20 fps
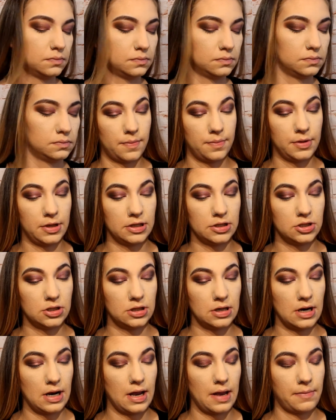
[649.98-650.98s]
For blush
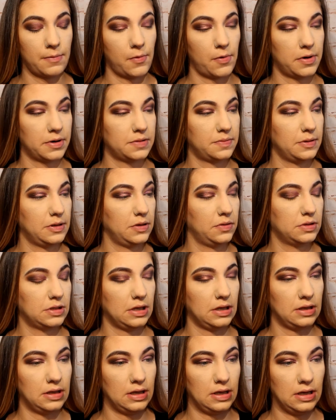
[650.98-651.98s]
today, I'm going to be
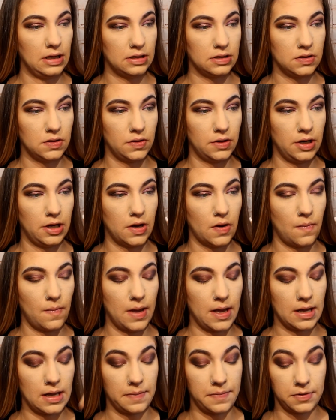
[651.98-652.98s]
using the Studio
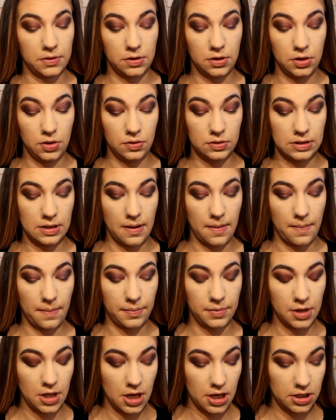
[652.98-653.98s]
Makeup Loose
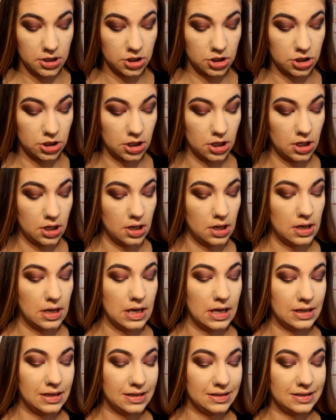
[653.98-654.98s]
Blush.
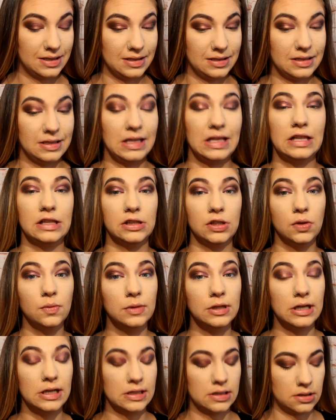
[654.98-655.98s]
This is the
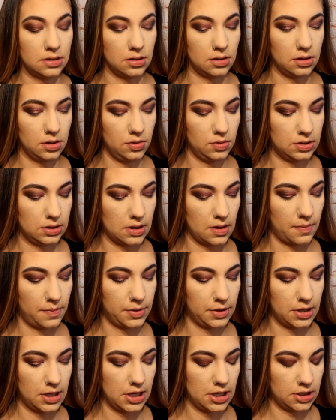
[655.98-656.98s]
Luminous Loose
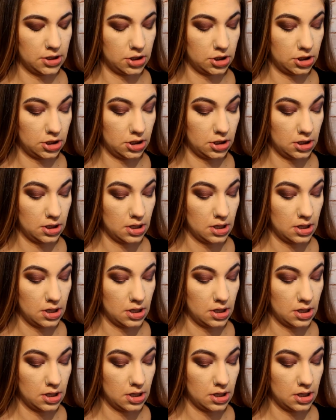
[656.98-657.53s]
Blush.